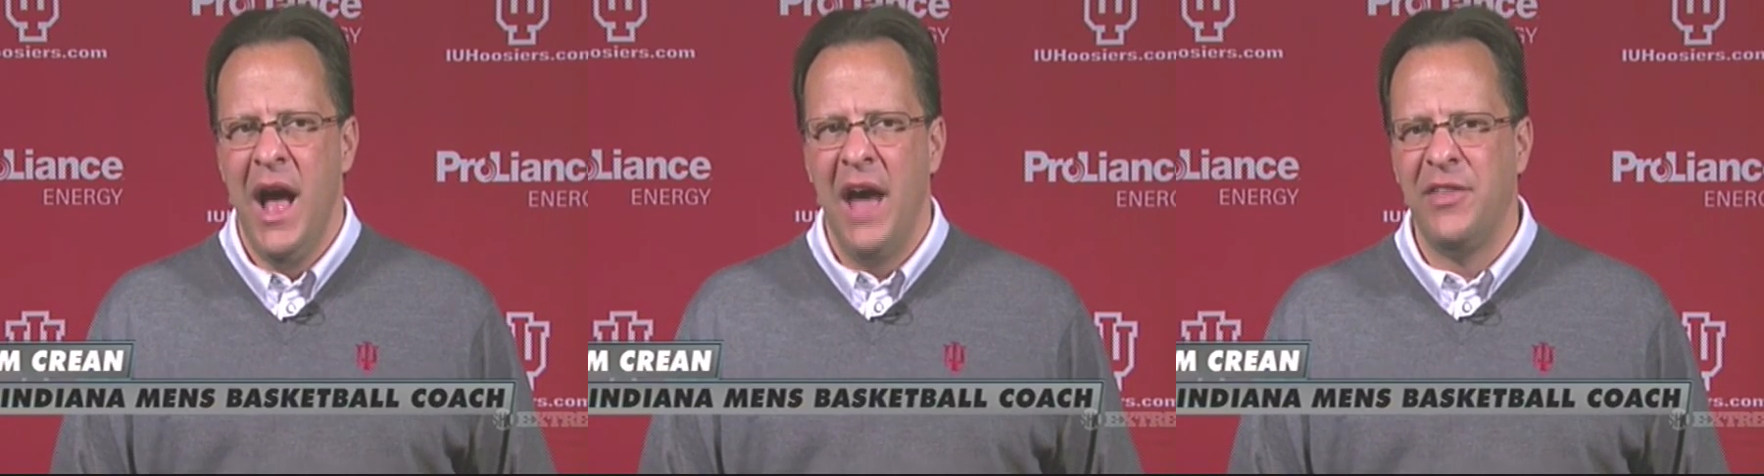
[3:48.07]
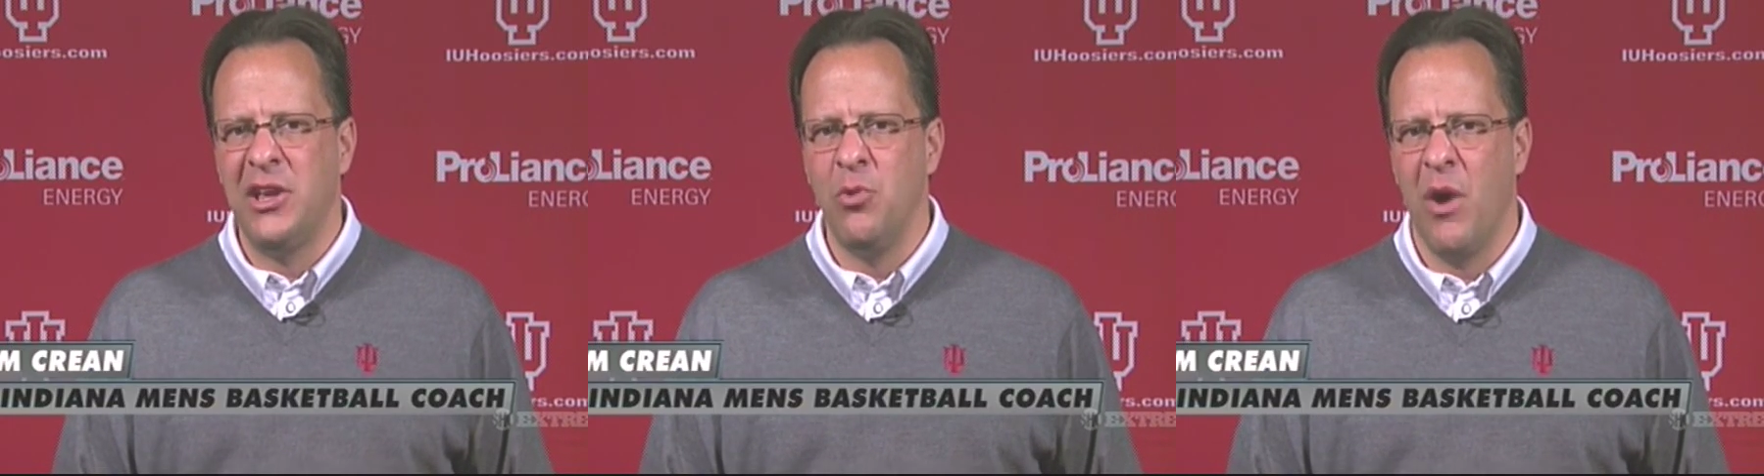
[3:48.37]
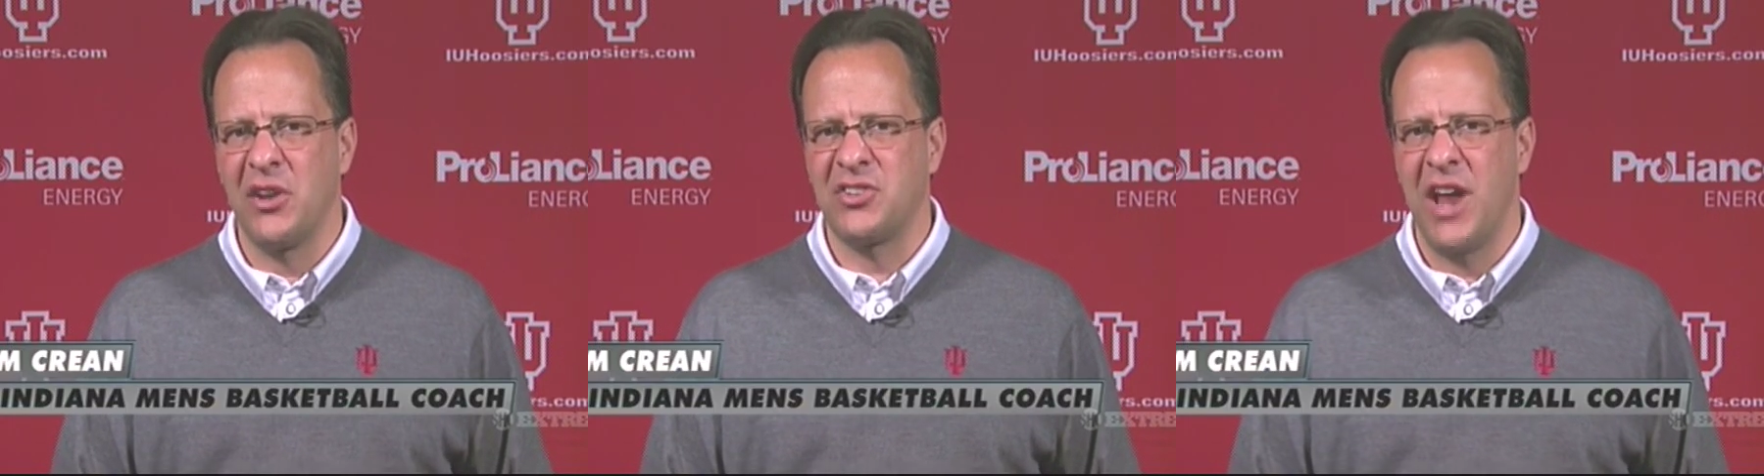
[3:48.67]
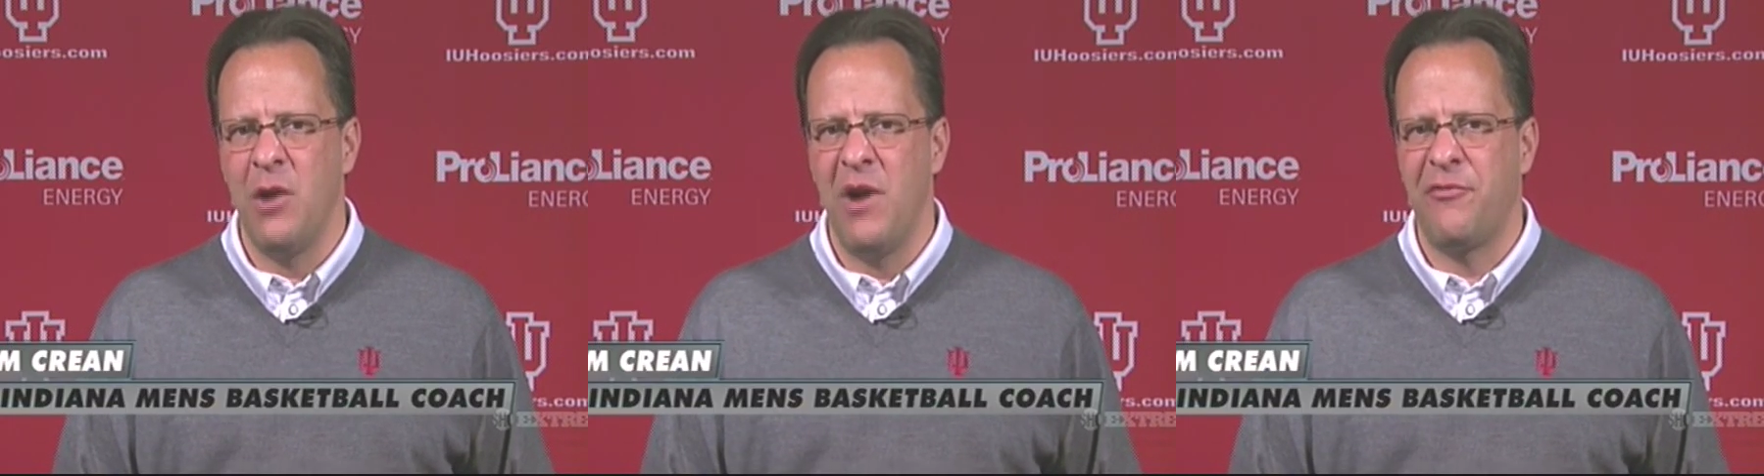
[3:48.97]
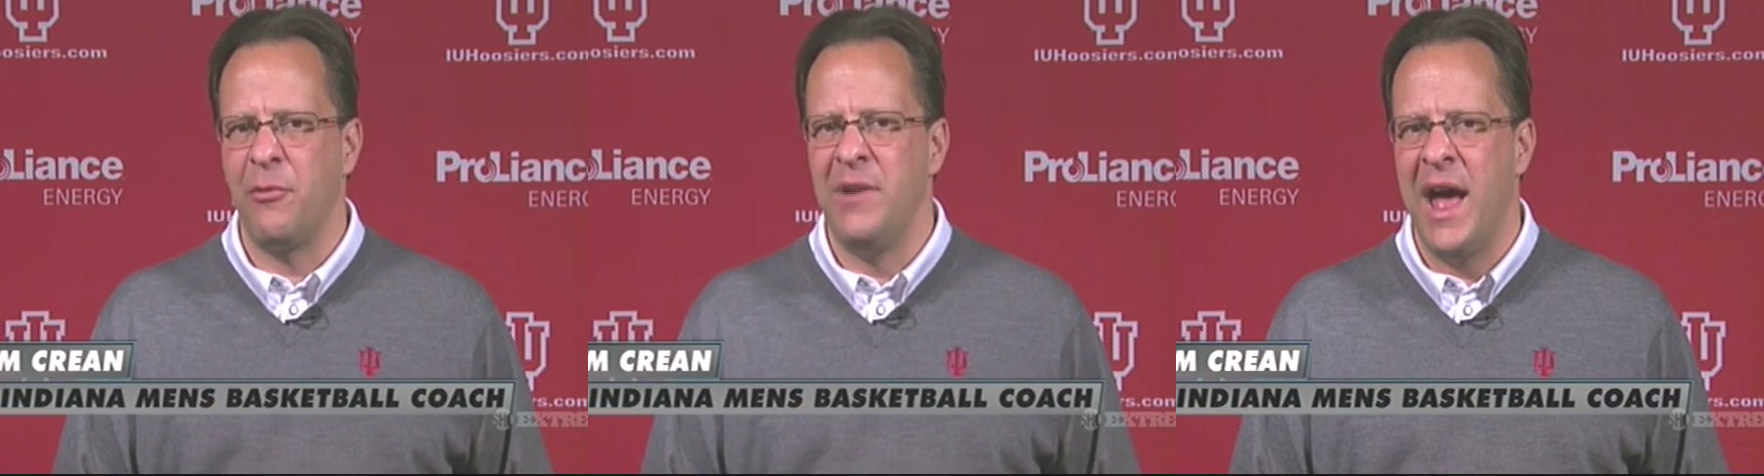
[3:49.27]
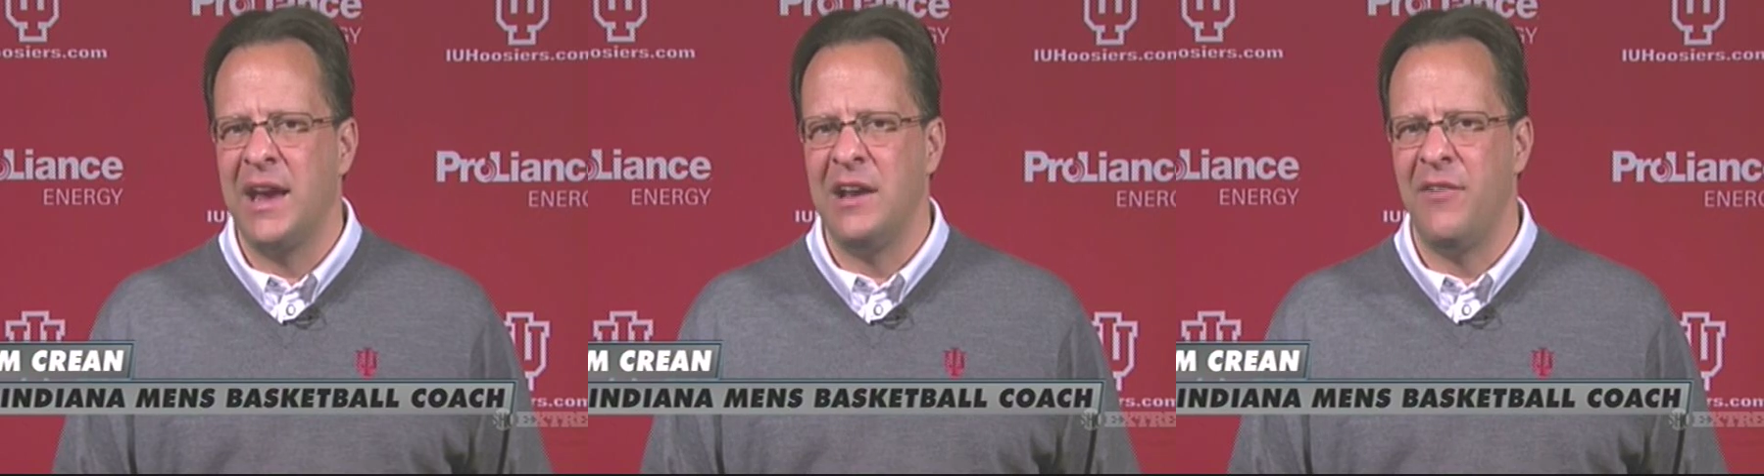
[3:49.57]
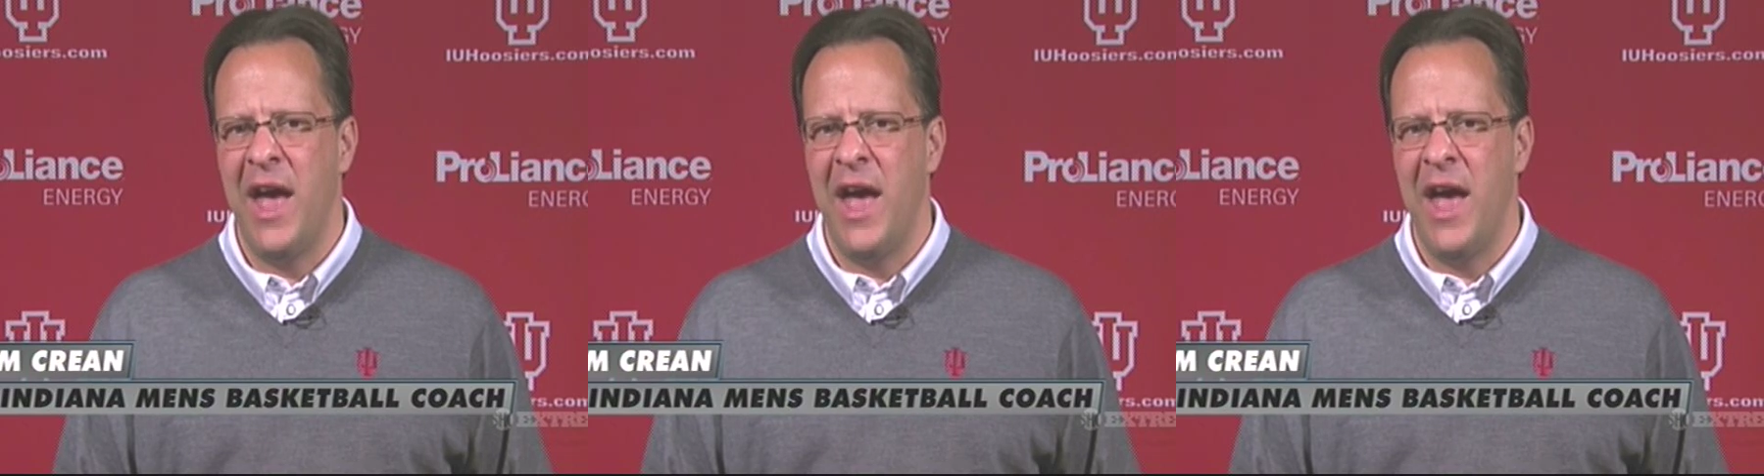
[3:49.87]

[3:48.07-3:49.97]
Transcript: I think you want to stay away from negative